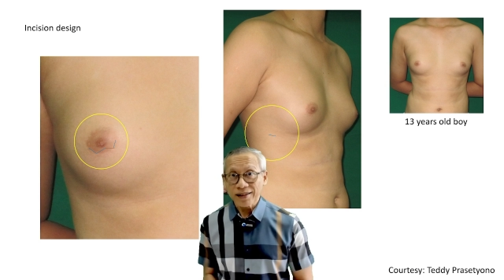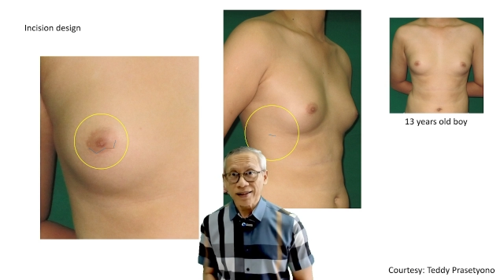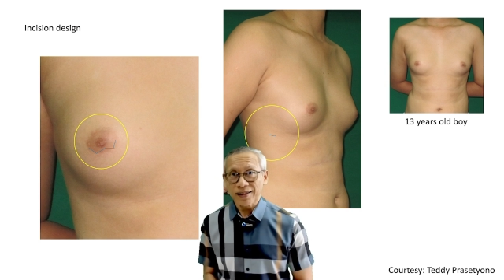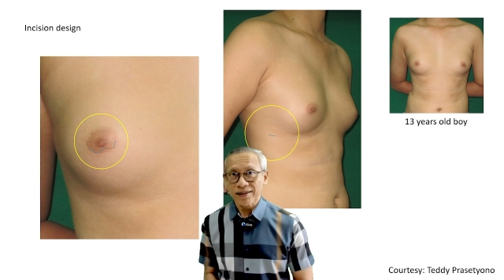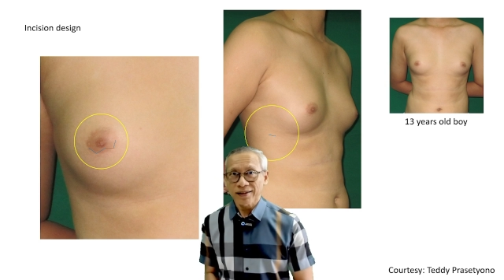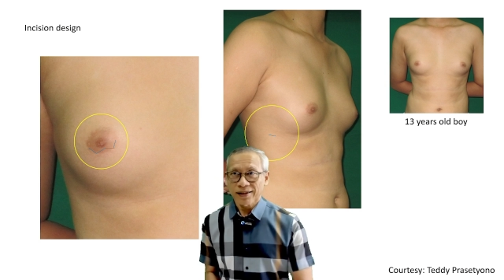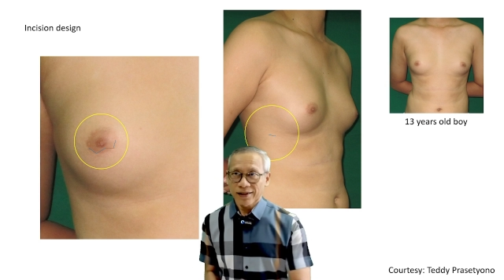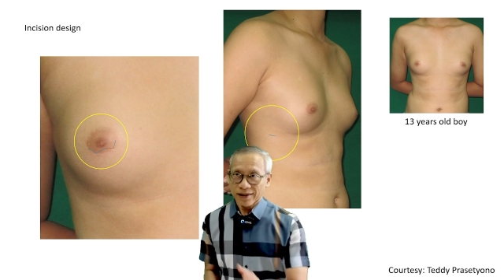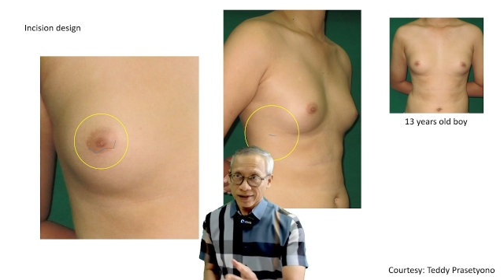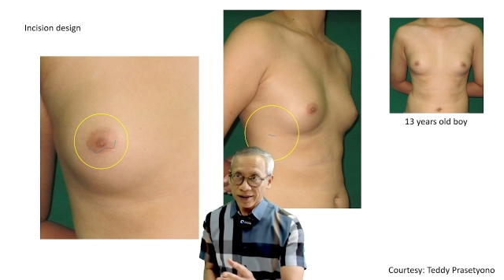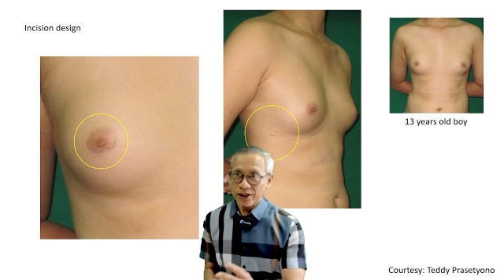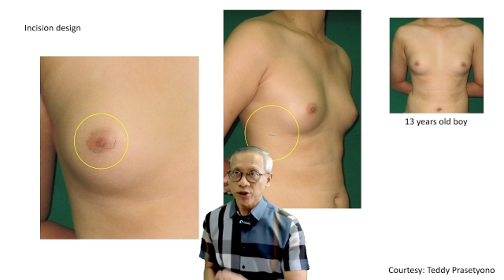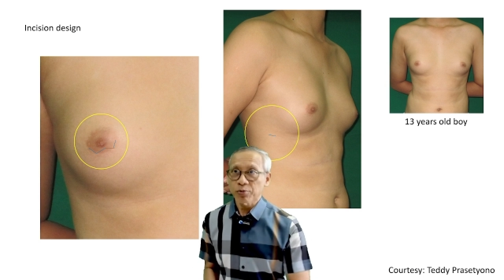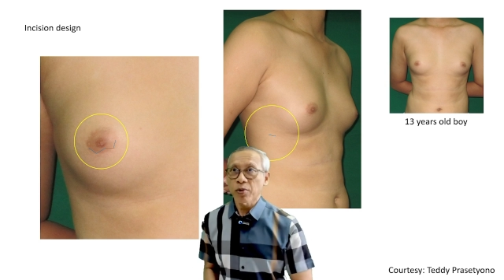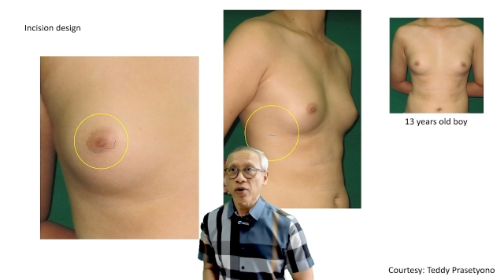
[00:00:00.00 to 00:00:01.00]
the fact that
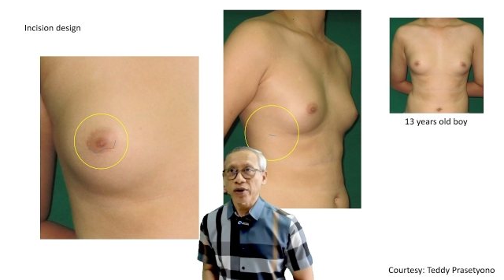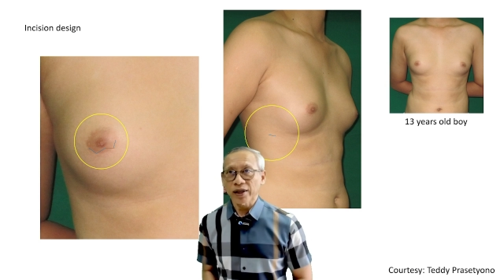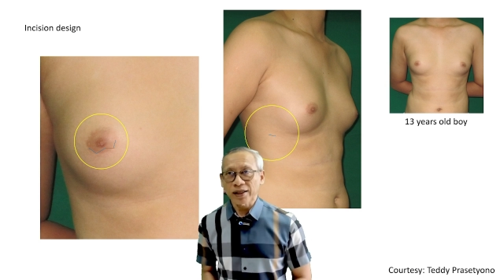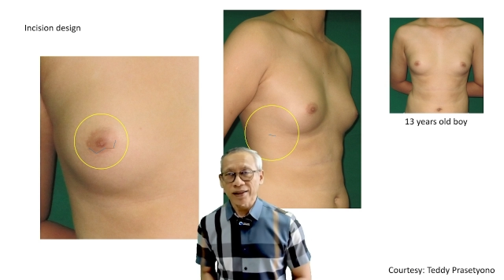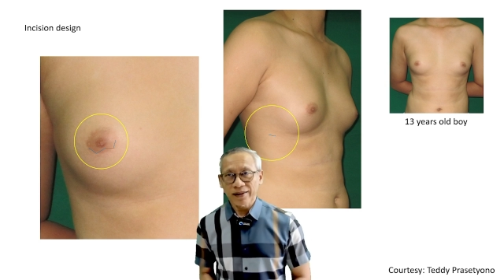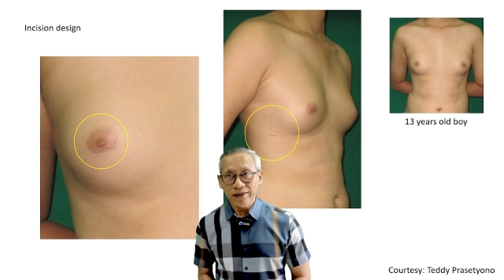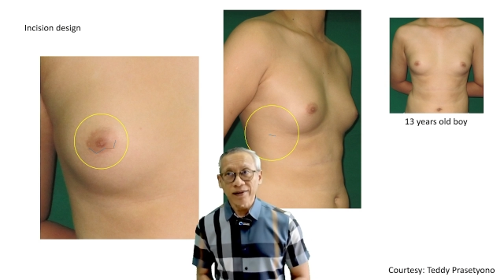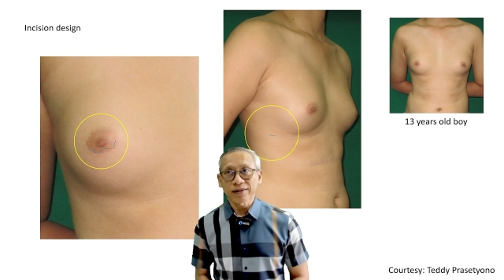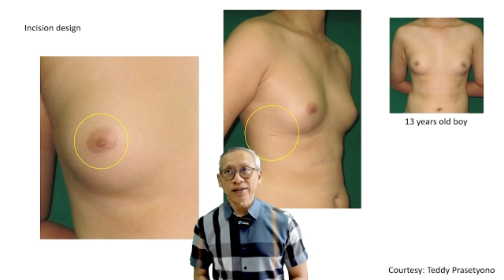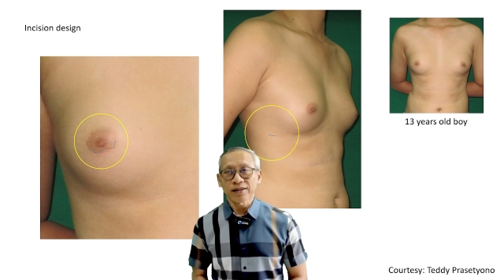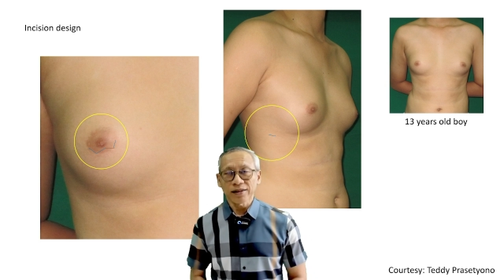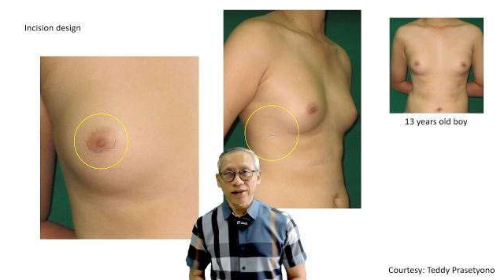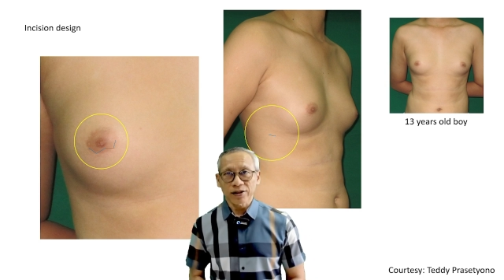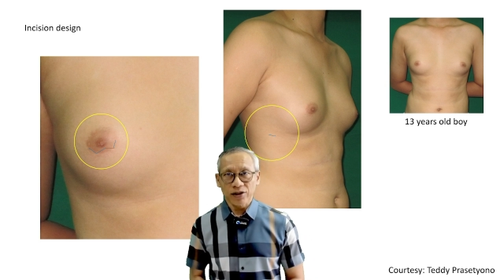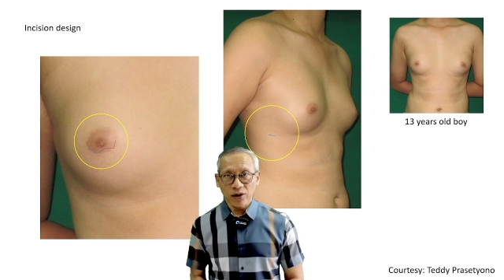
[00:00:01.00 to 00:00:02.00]
this boy,
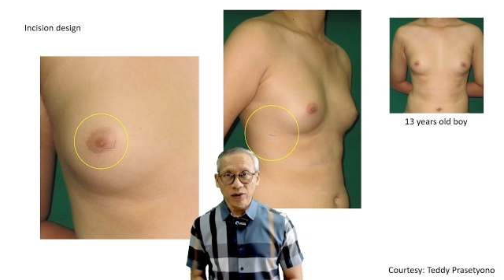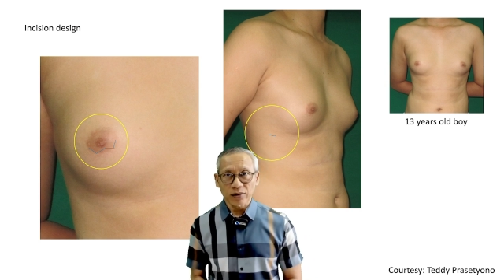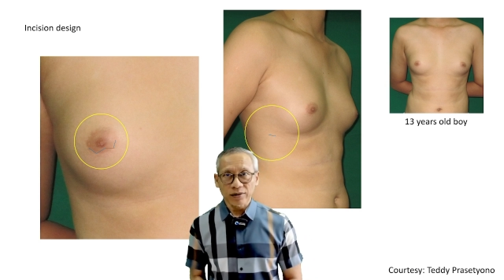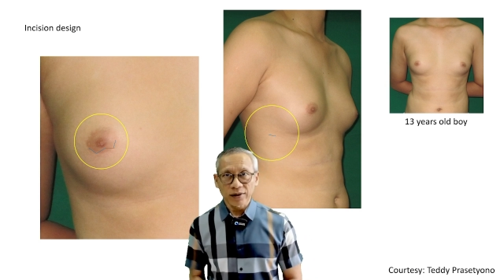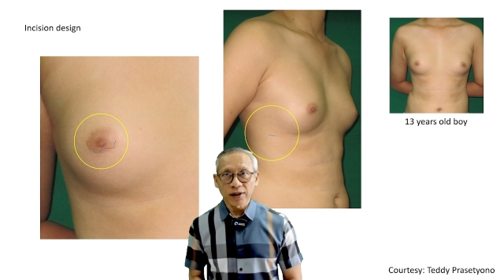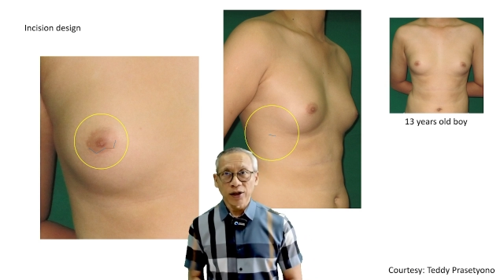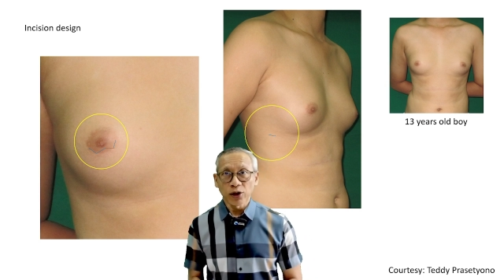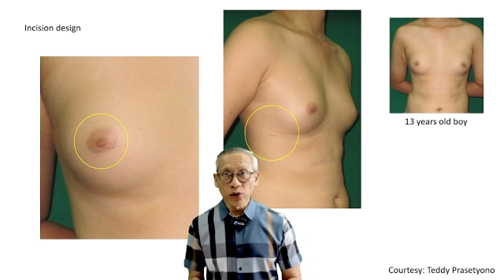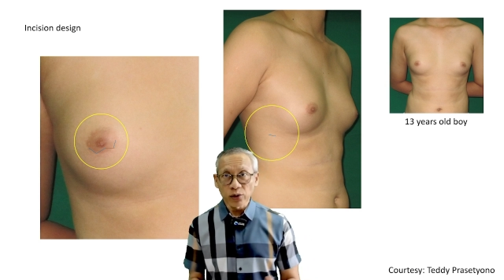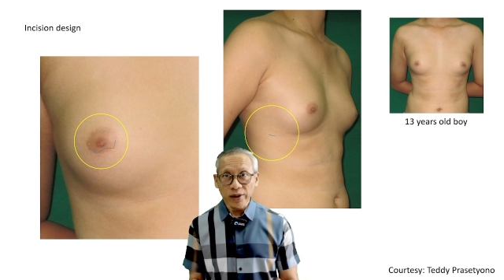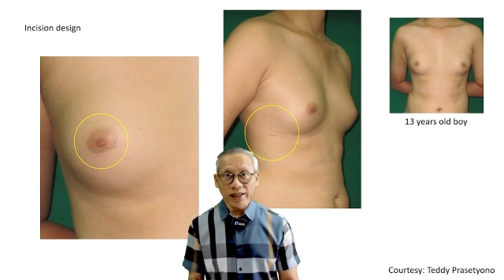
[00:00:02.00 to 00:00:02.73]
13 years old,